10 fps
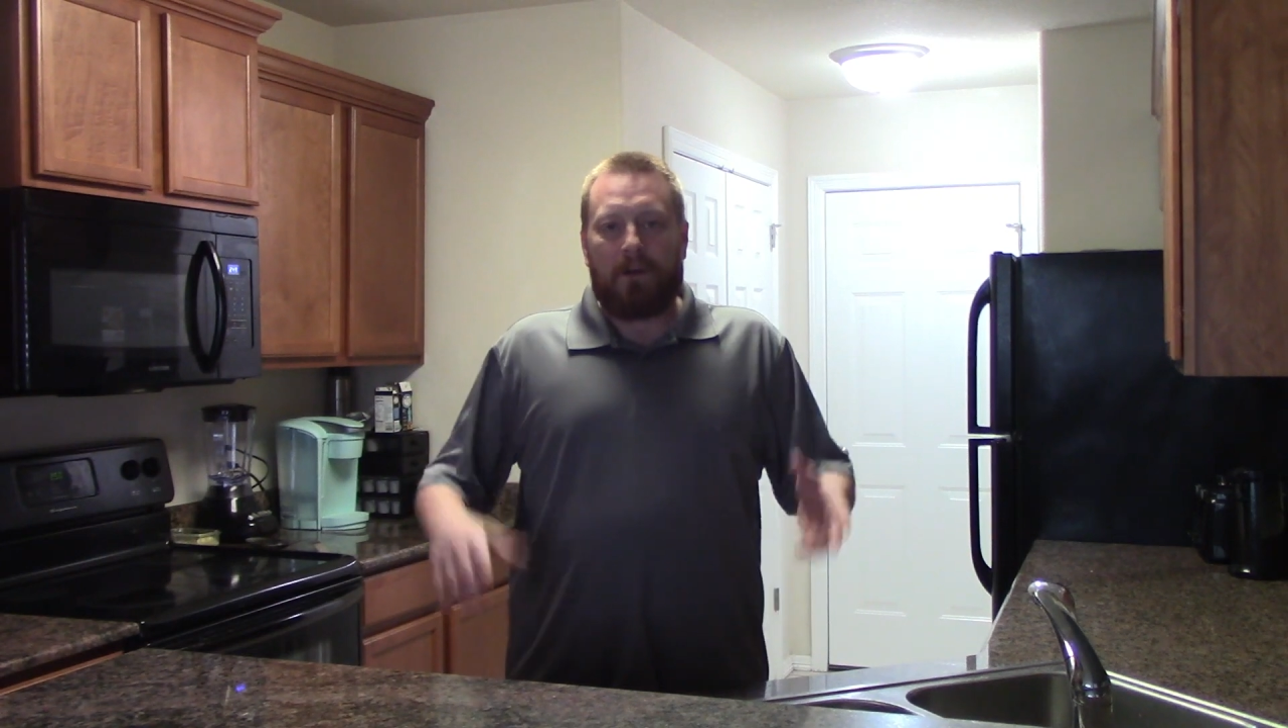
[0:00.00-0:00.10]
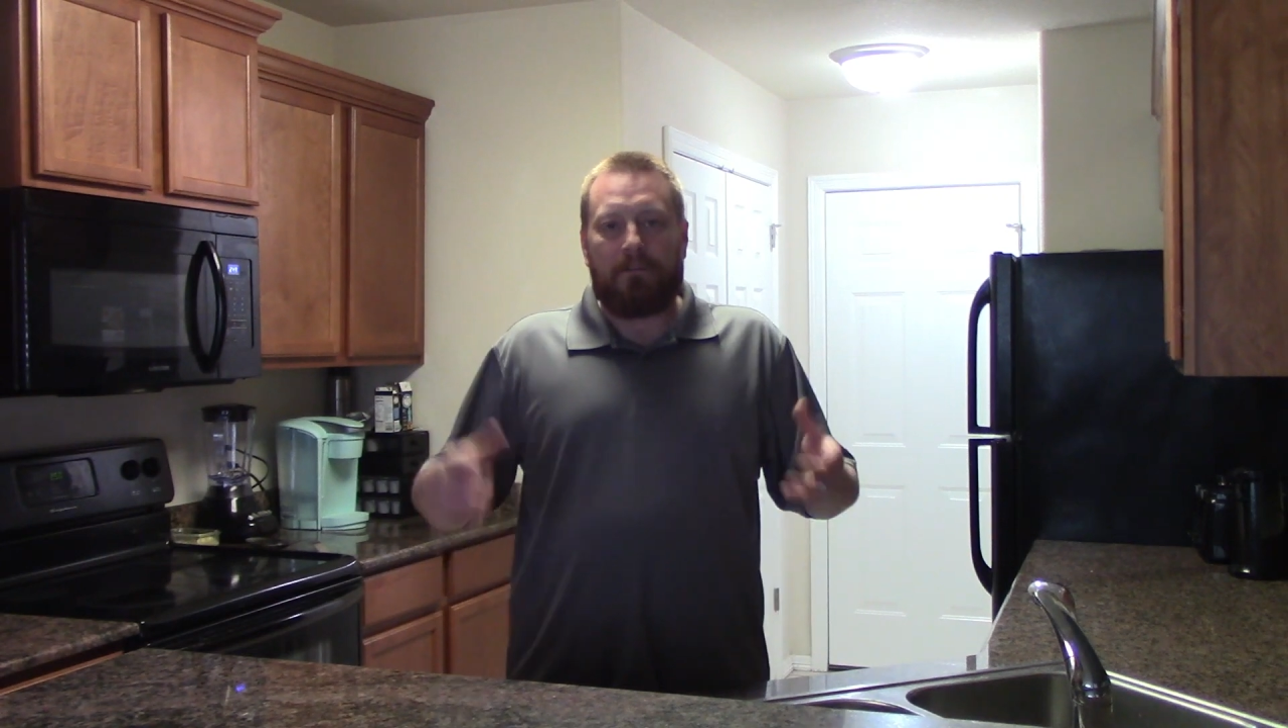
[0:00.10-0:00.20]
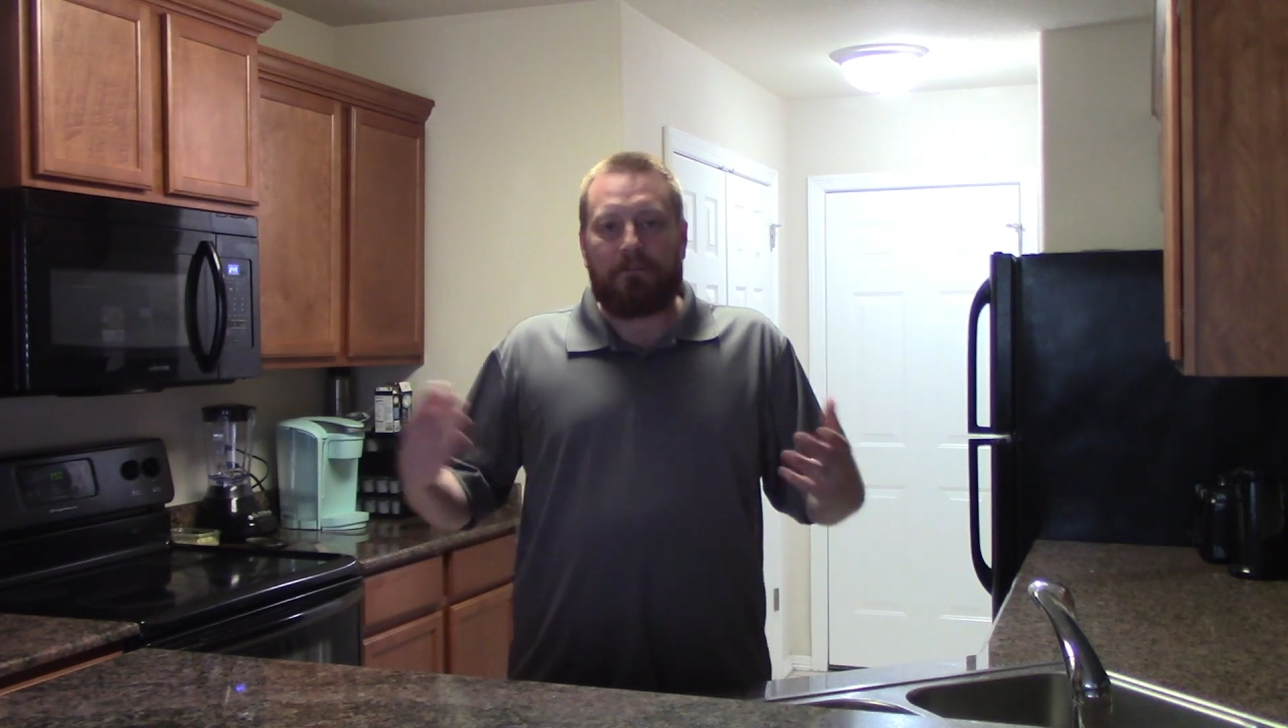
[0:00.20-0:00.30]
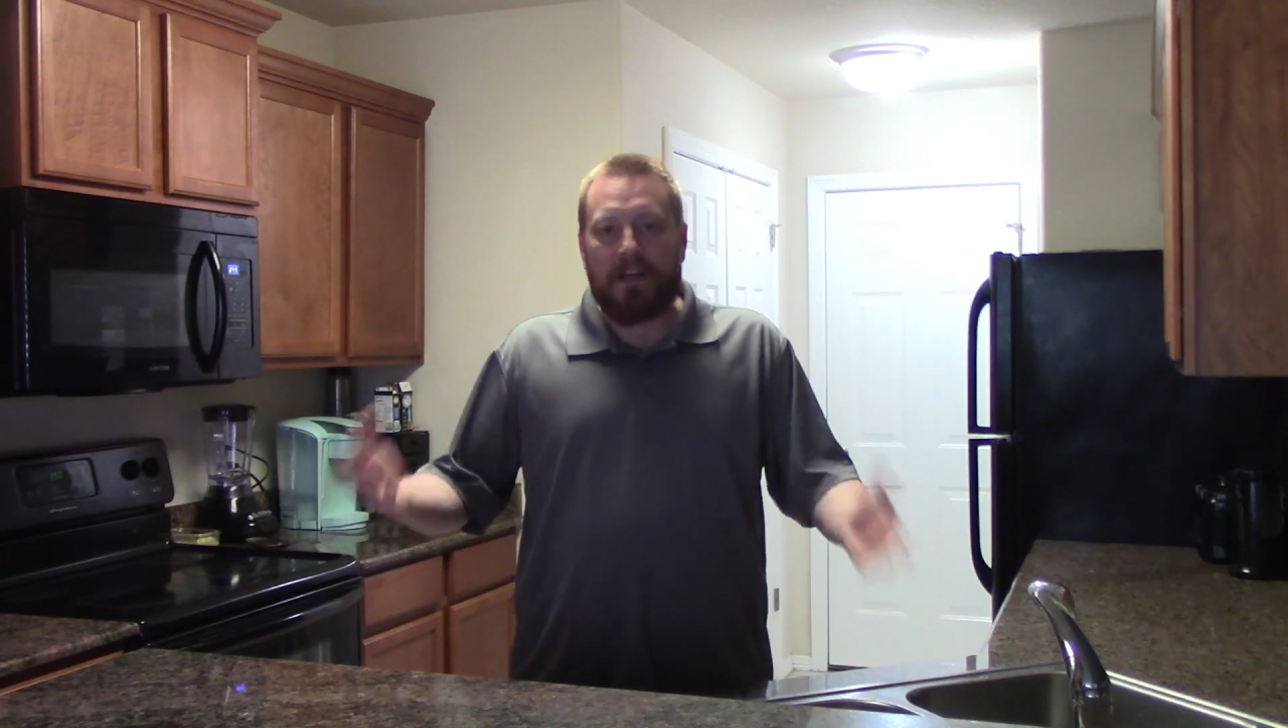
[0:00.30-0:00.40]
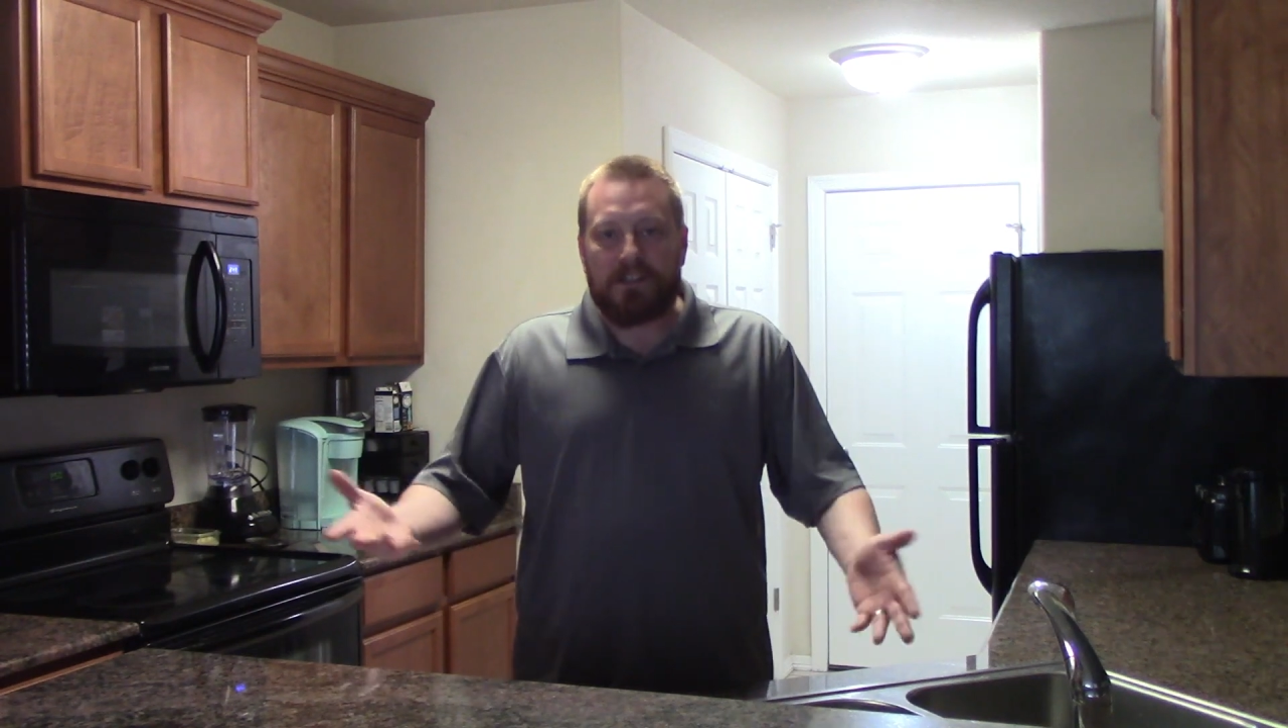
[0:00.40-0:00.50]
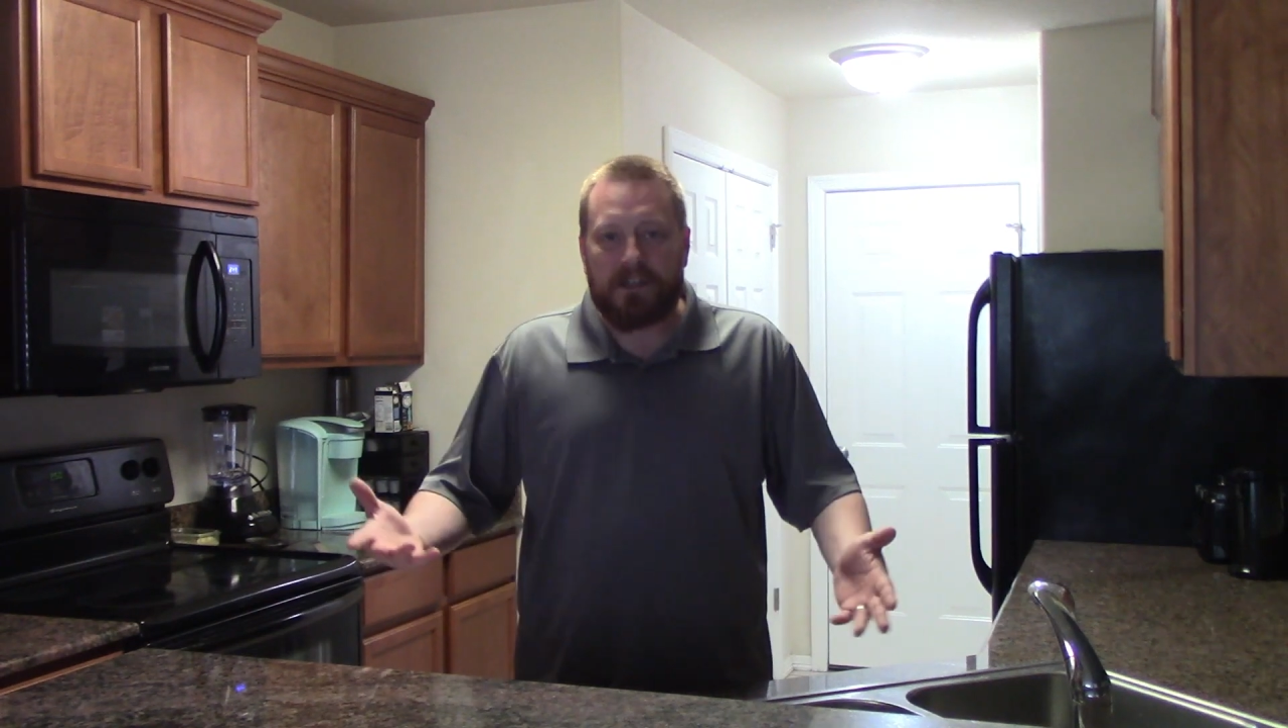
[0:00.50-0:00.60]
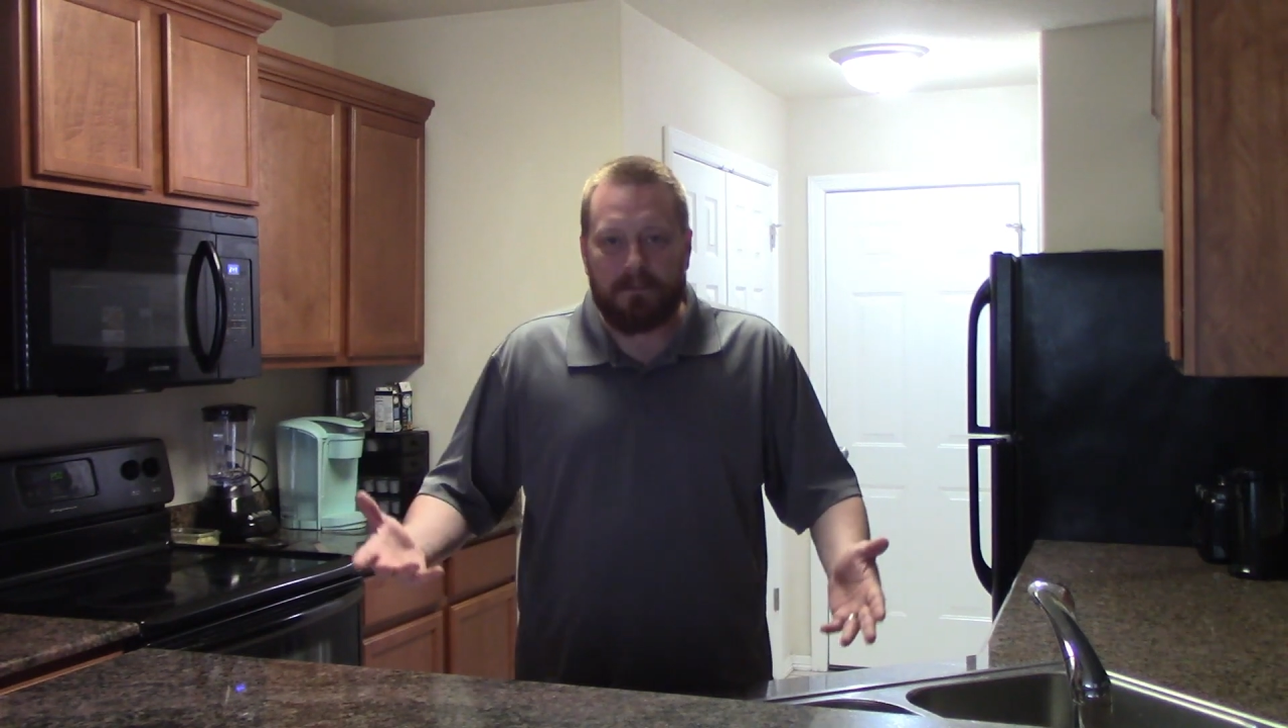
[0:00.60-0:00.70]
the French